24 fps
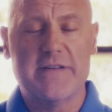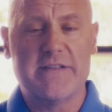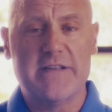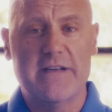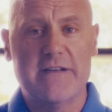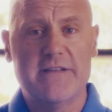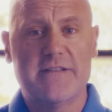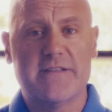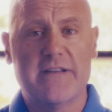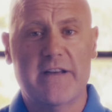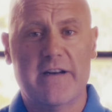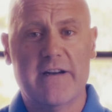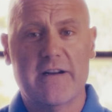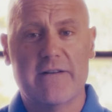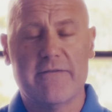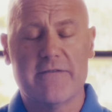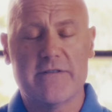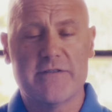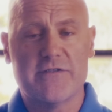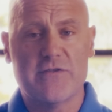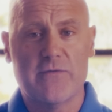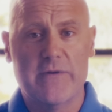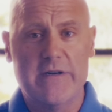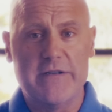PSI setting of
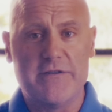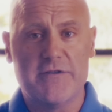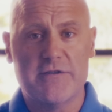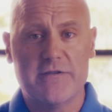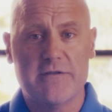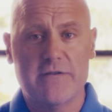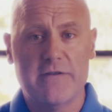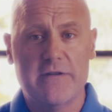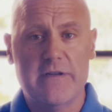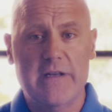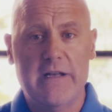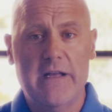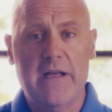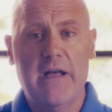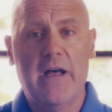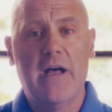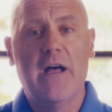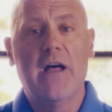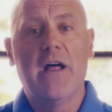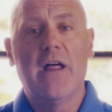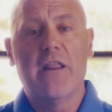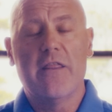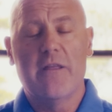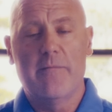our switch.
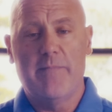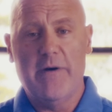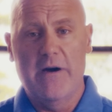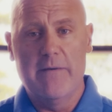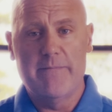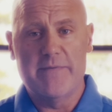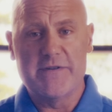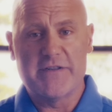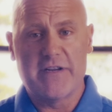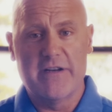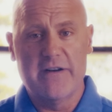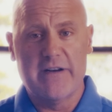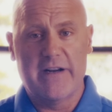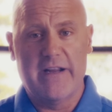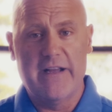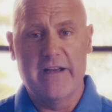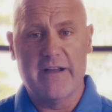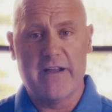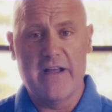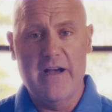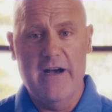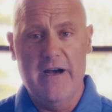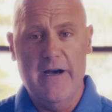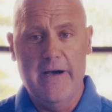The pump is going to
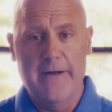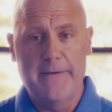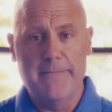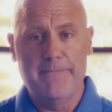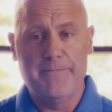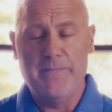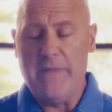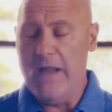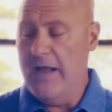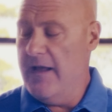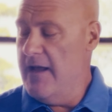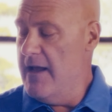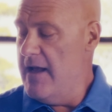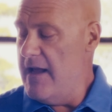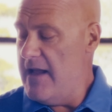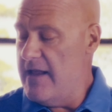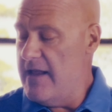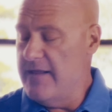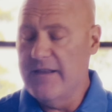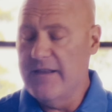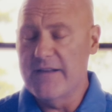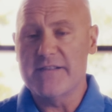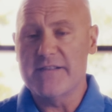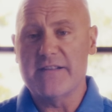kick on,
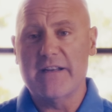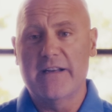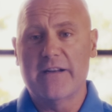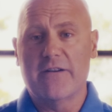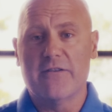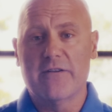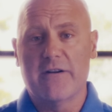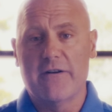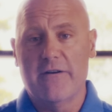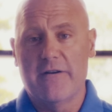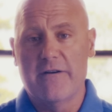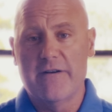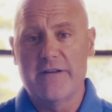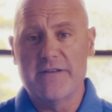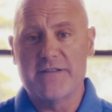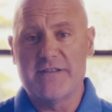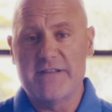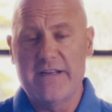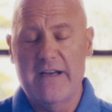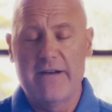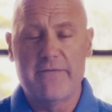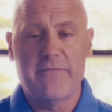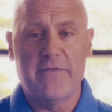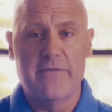and this Cycle Gard is
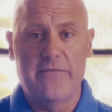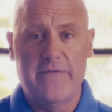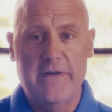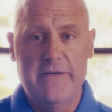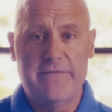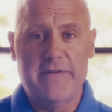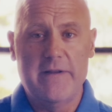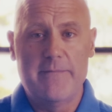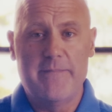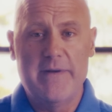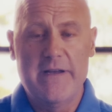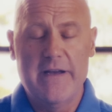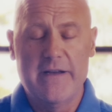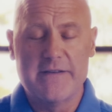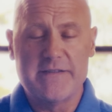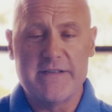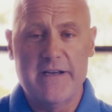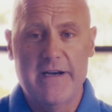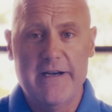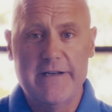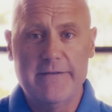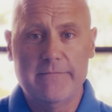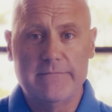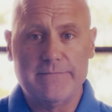set for 50
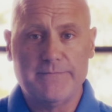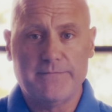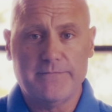PSI.